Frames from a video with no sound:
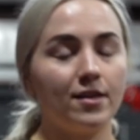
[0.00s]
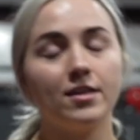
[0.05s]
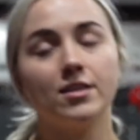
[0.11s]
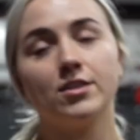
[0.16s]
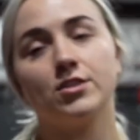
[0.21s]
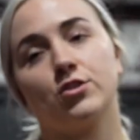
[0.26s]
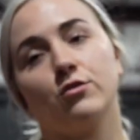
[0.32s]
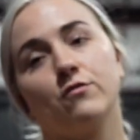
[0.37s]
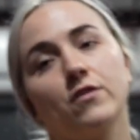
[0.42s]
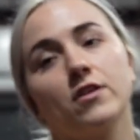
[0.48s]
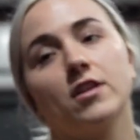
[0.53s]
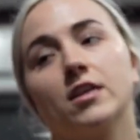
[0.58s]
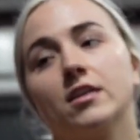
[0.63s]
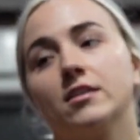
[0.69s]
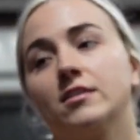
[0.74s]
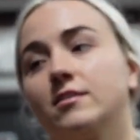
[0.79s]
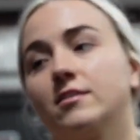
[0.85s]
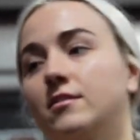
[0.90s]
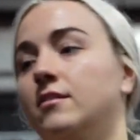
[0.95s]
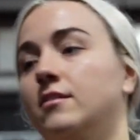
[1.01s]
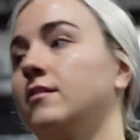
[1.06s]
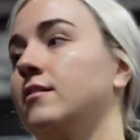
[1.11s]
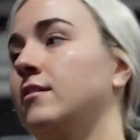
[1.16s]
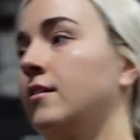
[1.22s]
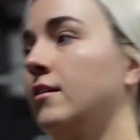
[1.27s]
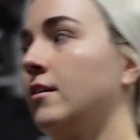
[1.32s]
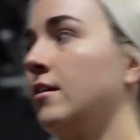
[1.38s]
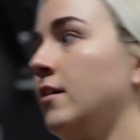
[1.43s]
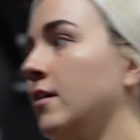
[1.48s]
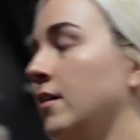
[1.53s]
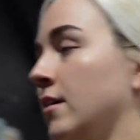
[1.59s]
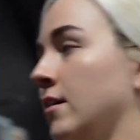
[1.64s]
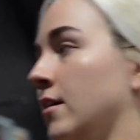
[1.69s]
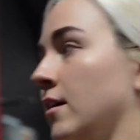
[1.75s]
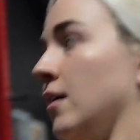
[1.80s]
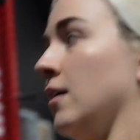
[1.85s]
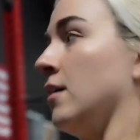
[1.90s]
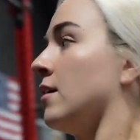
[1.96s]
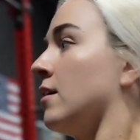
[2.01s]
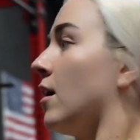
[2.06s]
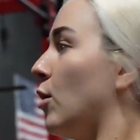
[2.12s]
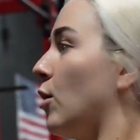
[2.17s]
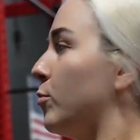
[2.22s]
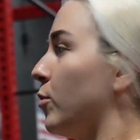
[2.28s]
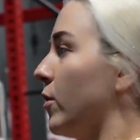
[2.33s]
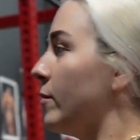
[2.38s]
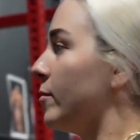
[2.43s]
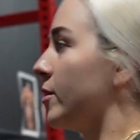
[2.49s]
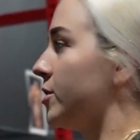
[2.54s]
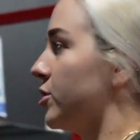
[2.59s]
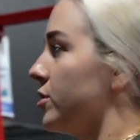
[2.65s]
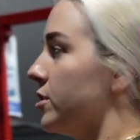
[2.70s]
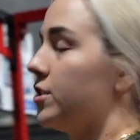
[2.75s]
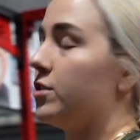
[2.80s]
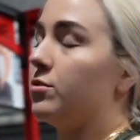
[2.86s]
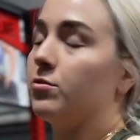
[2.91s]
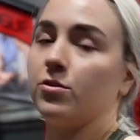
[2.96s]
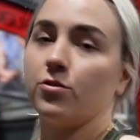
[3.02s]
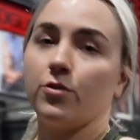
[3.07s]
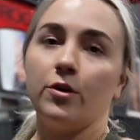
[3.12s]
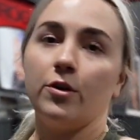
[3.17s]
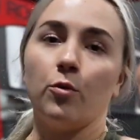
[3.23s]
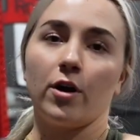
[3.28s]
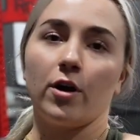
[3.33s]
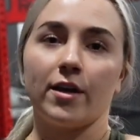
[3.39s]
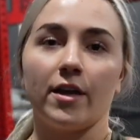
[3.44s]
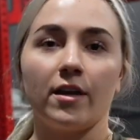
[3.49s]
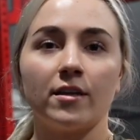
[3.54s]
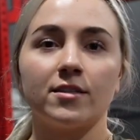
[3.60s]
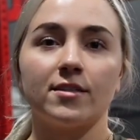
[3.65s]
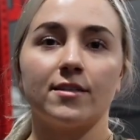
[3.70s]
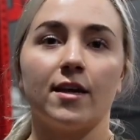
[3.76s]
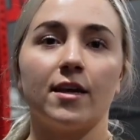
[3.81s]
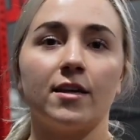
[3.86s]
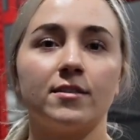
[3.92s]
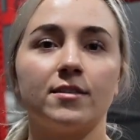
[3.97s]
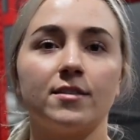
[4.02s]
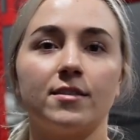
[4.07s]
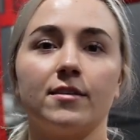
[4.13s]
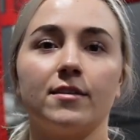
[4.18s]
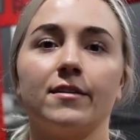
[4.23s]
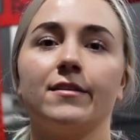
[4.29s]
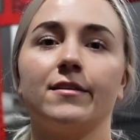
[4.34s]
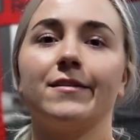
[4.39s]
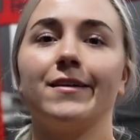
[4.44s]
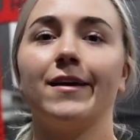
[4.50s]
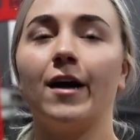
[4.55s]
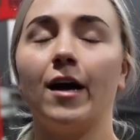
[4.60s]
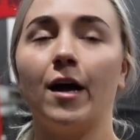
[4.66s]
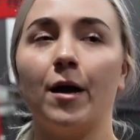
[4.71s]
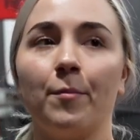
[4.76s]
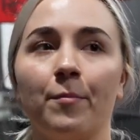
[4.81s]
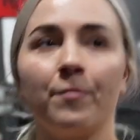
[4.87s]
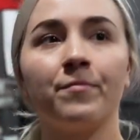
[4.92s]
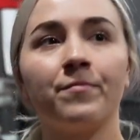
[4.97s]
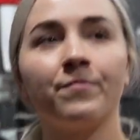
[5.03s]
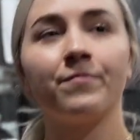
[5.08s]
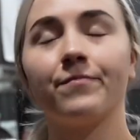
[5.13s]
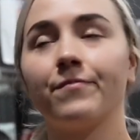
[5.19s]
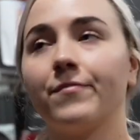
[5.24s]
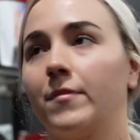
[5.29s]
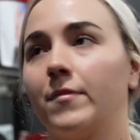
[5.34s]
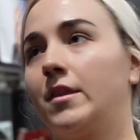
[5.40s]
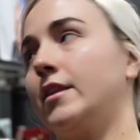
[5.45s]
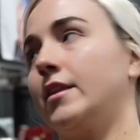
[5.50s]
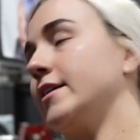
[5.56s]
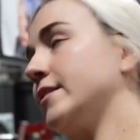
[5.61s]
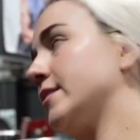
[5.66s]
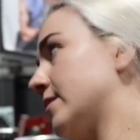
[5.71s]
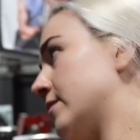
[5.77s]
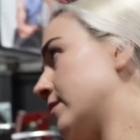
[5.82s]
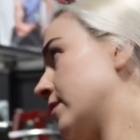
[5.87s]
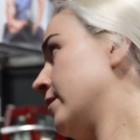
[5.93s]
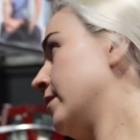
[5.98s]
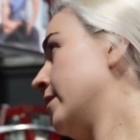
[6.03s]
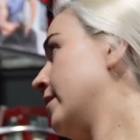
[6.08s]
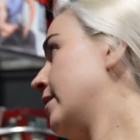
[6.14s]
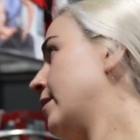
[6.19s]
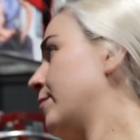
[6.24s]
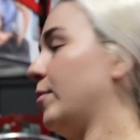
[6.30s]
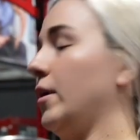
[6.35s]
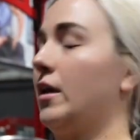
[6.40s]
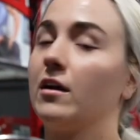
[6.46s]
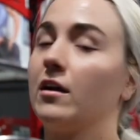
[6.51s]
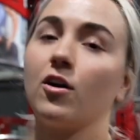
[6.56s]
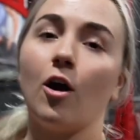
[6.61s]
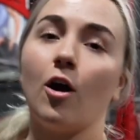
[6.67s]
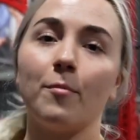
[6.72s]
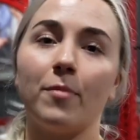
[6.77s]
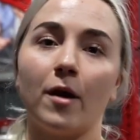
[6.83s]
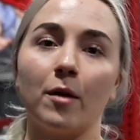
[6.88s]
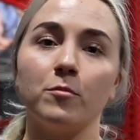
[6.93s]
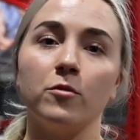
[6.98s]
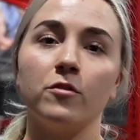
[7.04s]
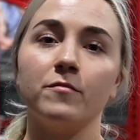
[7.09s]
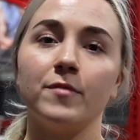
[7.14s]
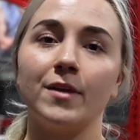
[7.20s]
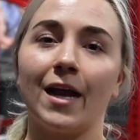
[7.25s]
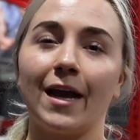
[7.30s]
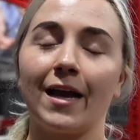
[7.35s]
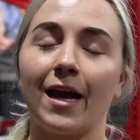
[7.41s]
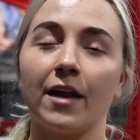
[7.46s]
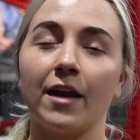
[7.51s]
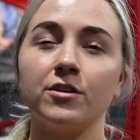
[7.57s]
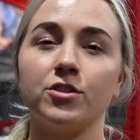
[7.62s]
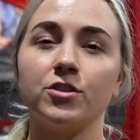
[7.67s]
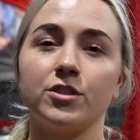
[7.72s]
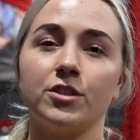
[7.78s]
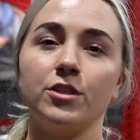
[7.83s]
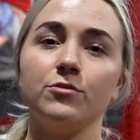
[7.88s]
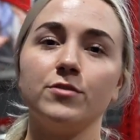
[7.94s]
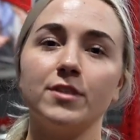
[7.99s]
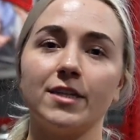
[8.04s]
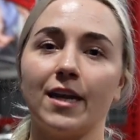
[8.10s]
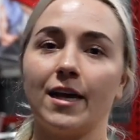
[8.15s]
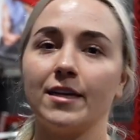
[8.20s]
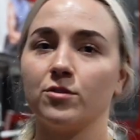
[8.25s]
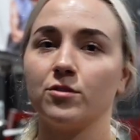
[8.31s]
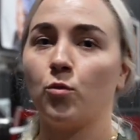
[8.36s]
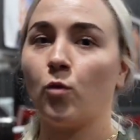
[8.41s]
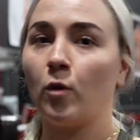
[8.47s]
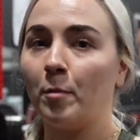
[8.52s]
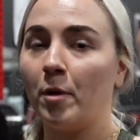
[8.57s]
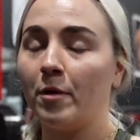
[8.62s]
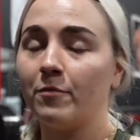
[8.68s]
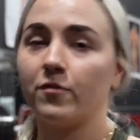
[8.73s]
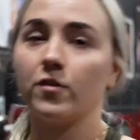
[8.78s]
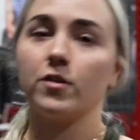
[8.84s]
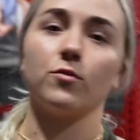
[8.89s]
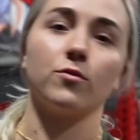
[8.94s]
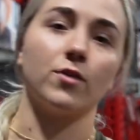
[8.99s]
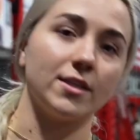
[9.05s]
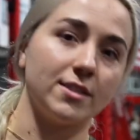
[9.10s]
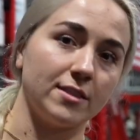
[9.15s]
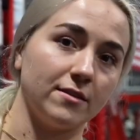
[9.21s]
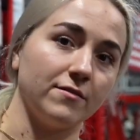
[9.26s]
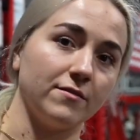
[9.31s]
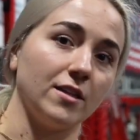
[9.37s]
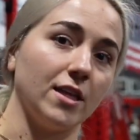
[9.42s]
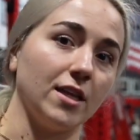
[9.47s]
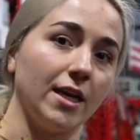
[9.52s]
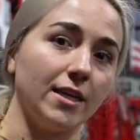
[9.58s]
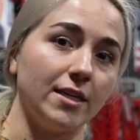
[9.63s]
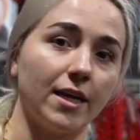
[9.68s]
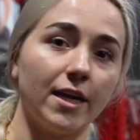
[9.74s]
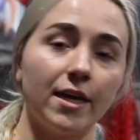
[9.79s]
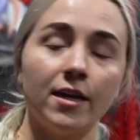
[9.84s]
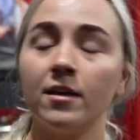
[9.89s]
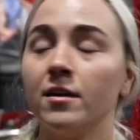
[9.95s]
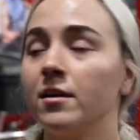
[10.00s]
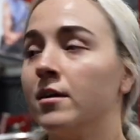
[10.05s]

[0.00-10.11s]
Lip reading: So for this, I'll pretty much just do 3 working sets. This being a compound movement, I kind of just use it as a warm up for the rest of the leg day.